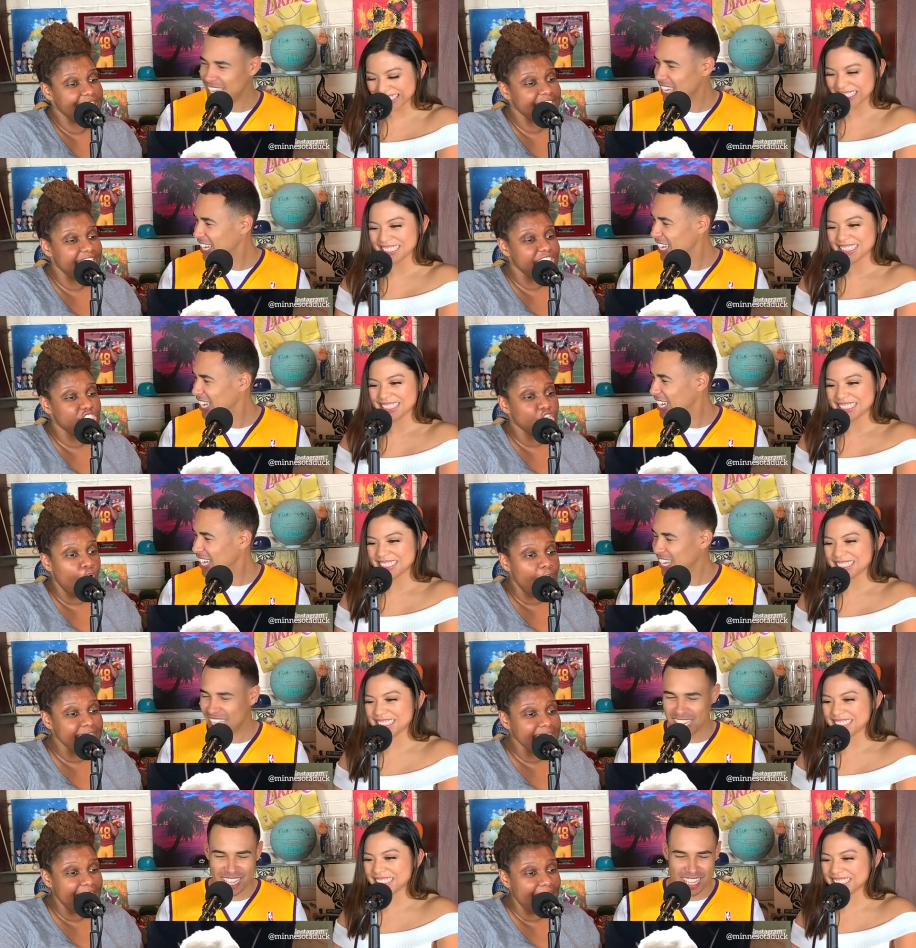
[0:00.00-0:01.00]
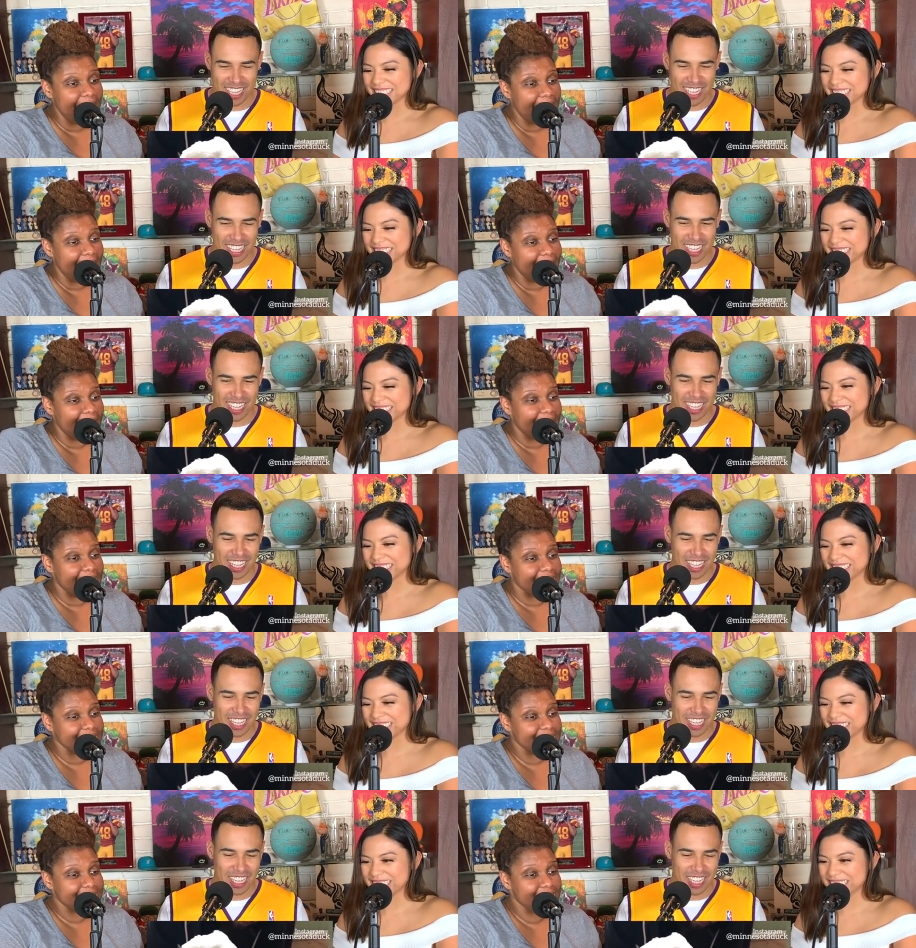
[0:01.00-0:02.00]
Speaker 1: Yes, I saw
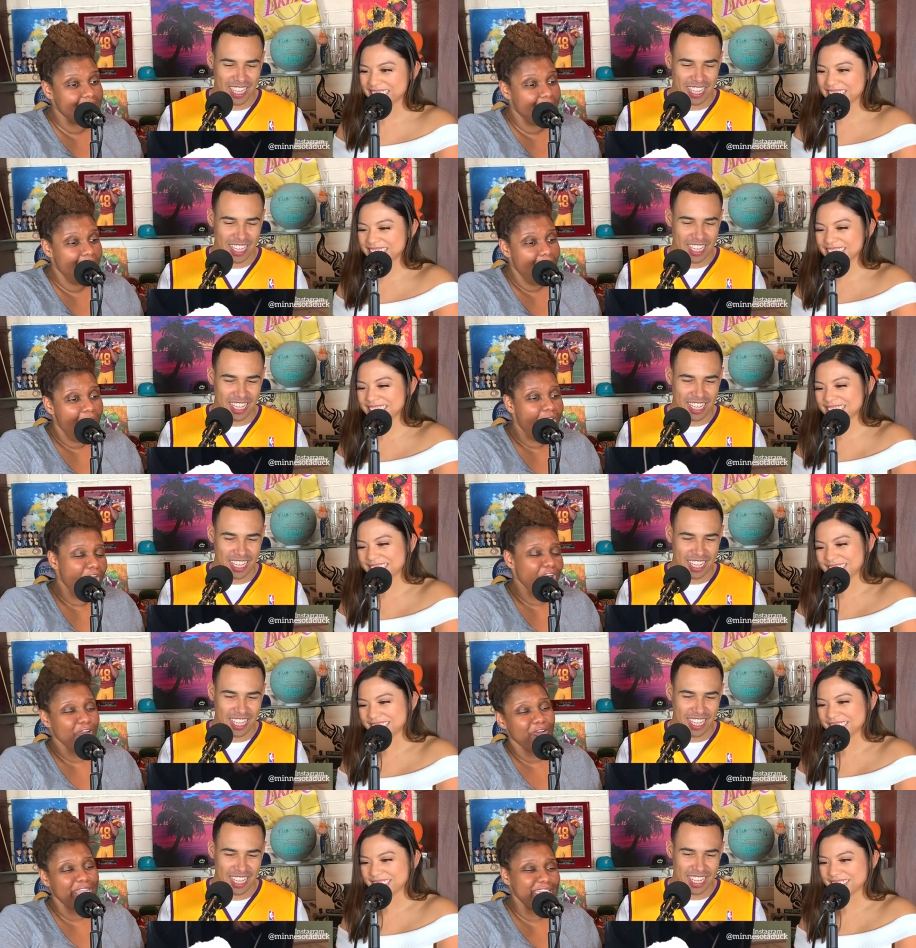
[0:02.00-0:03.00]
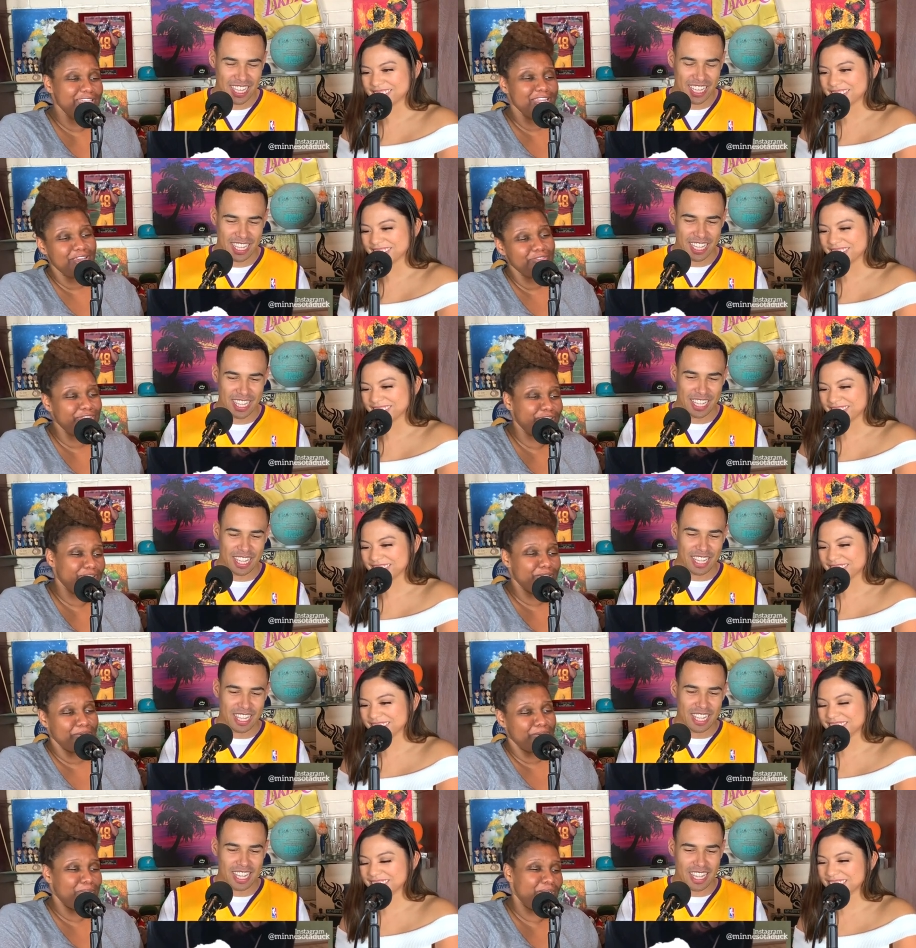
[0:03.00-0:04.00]
this. Oh, I love
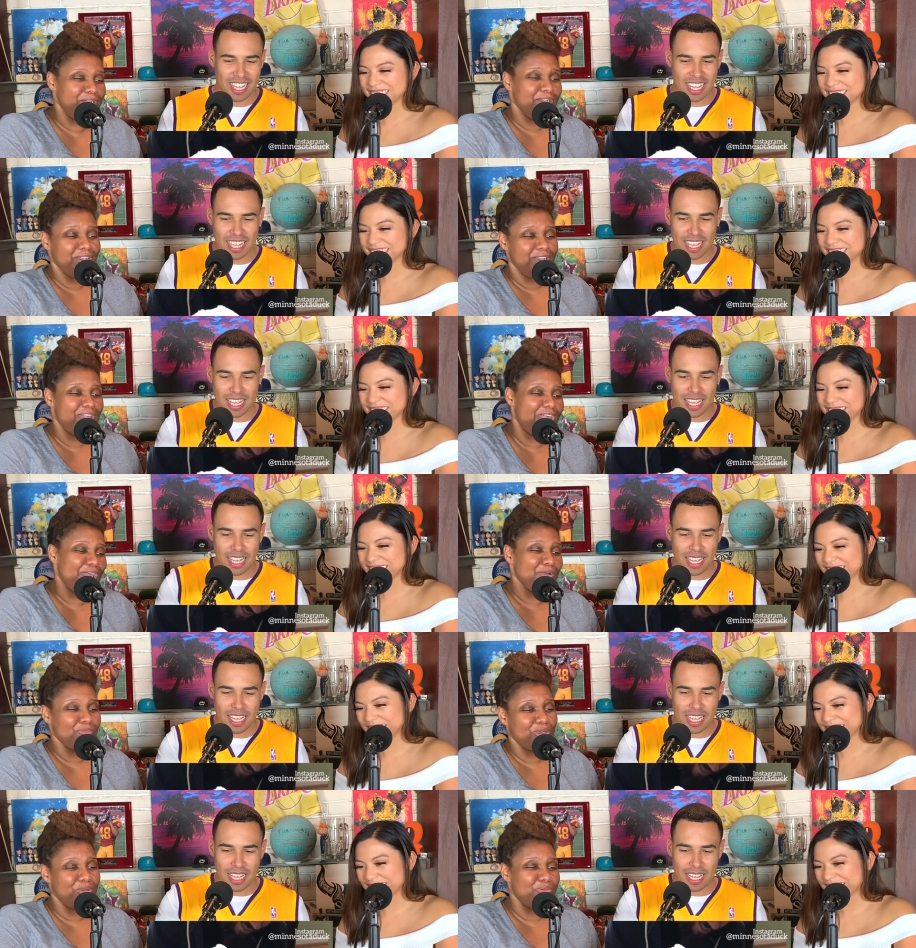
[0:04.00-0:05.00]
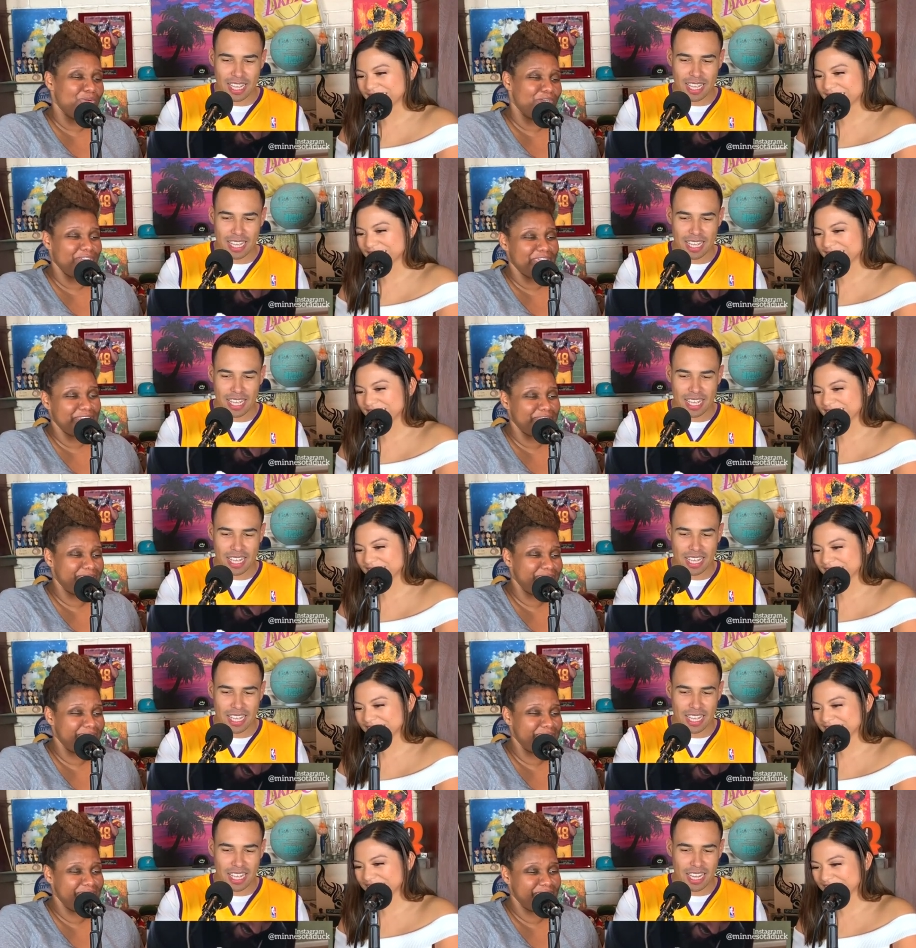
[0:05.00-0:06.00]
him. I want one.
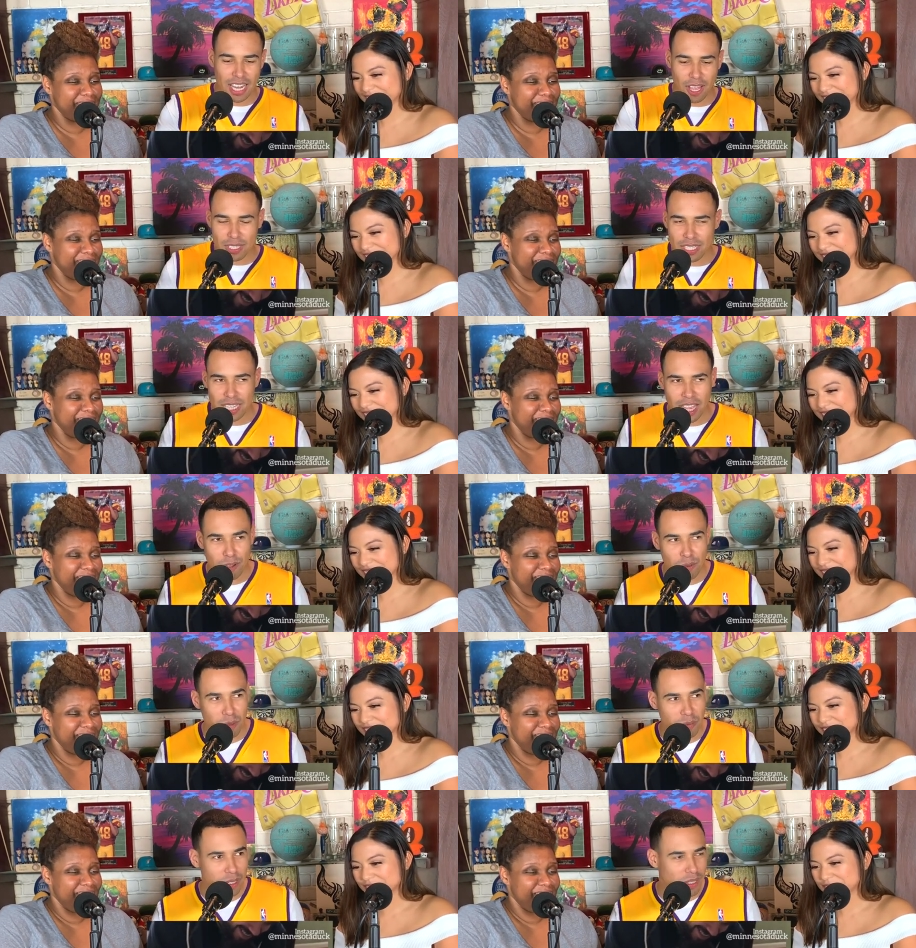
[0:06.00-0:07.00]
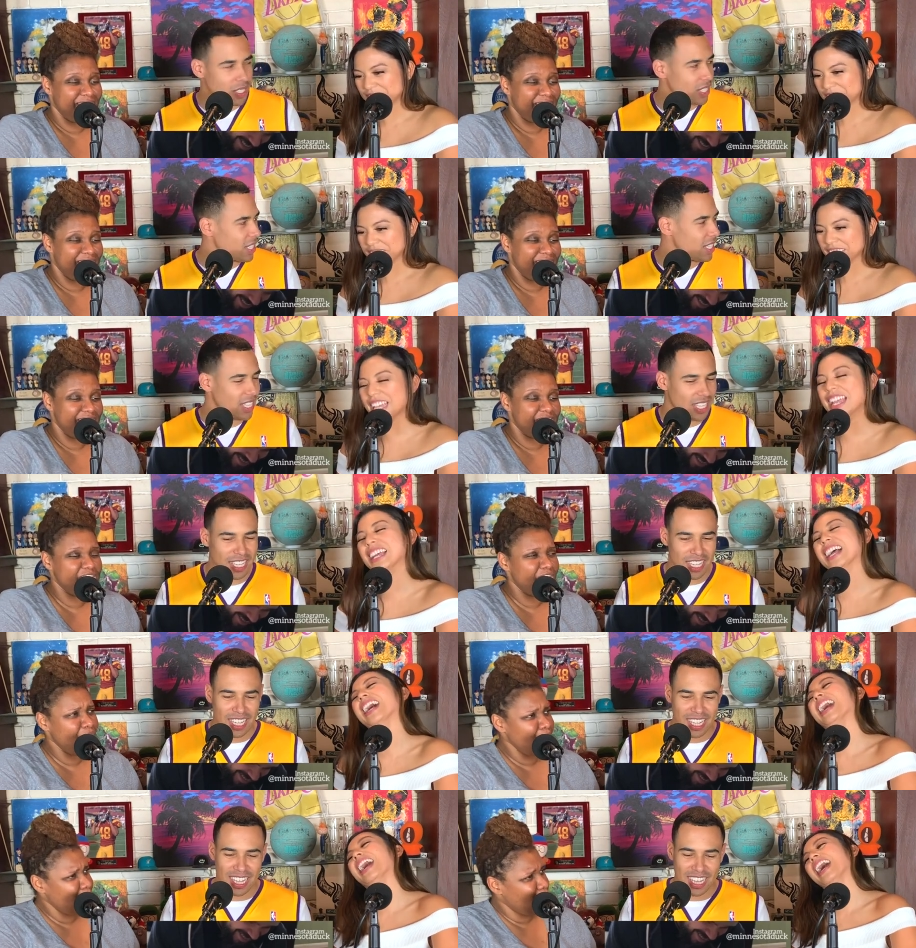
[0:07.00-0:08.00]
Speaker 2: Now, is this animal abuse? No.
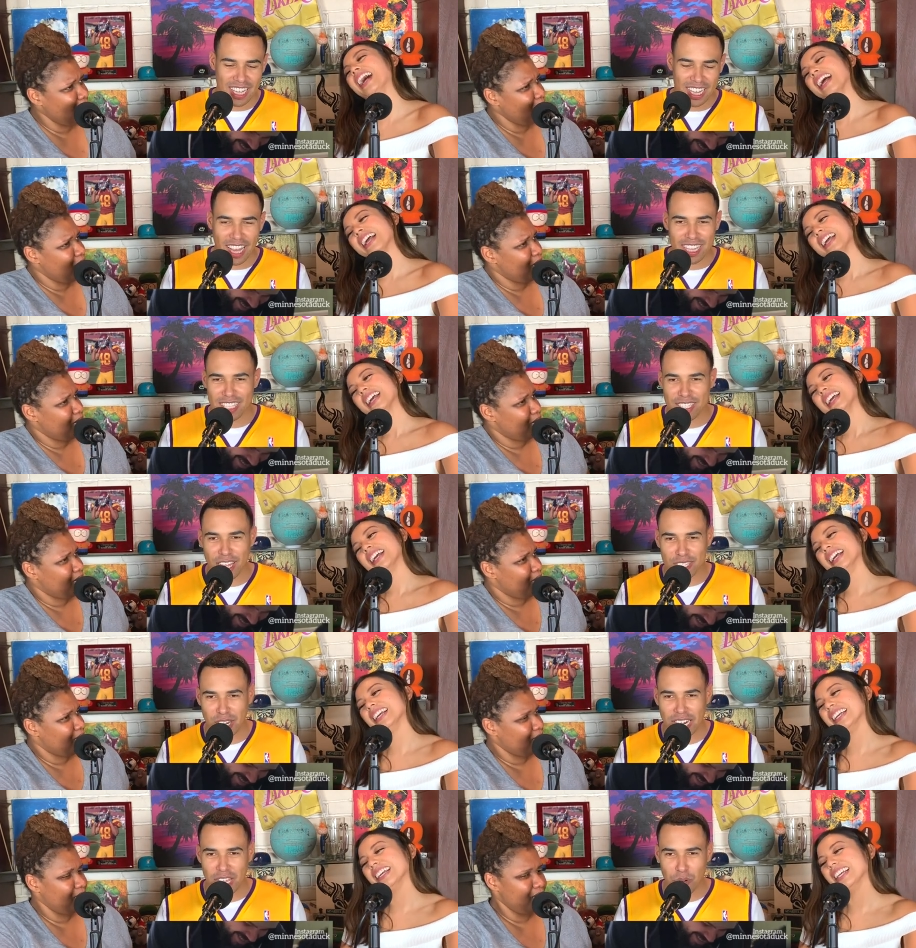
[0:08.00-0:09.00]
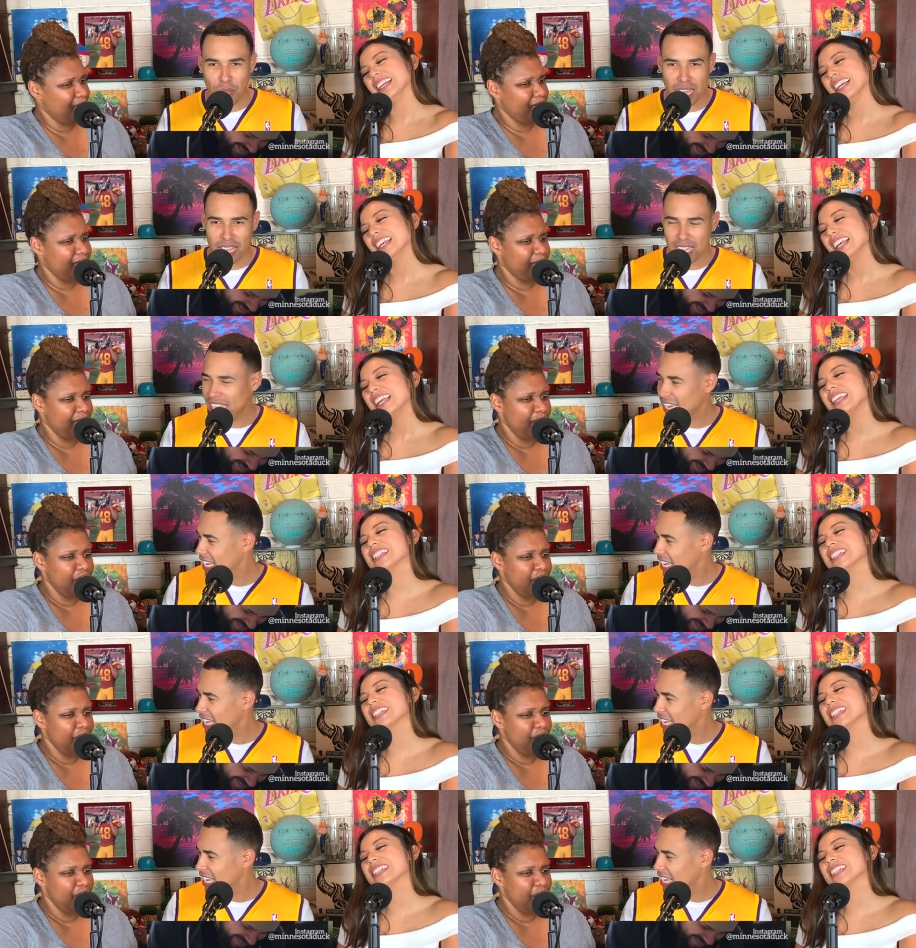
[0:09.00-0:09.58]
Like this duck's trying to get away. He's